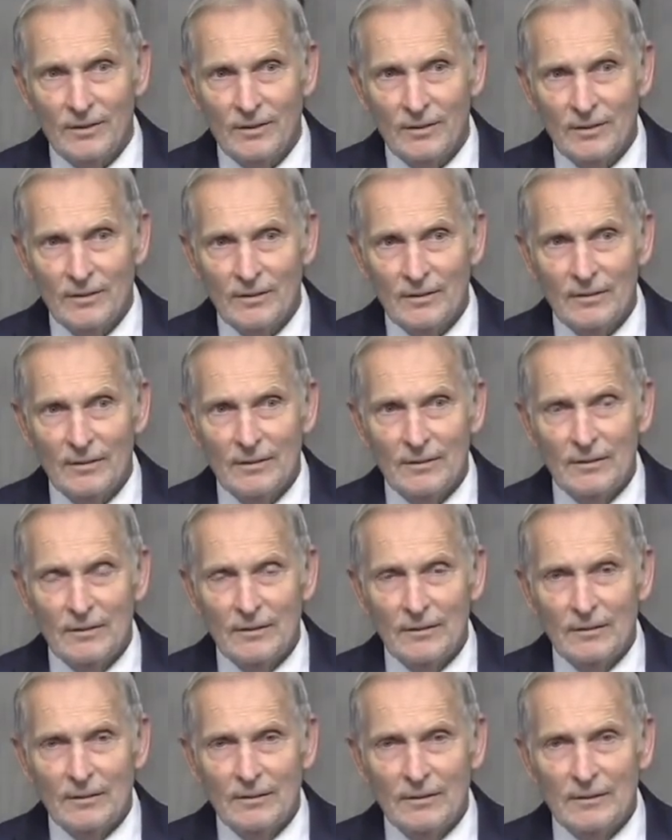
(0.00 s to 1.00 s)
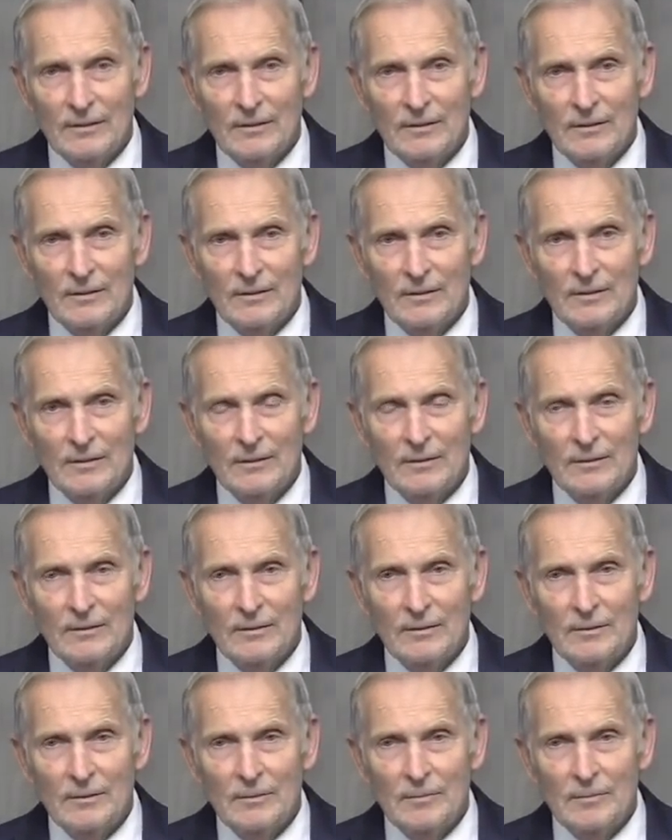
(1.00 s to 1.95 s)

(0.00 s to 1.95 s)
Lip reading: (no one is talking)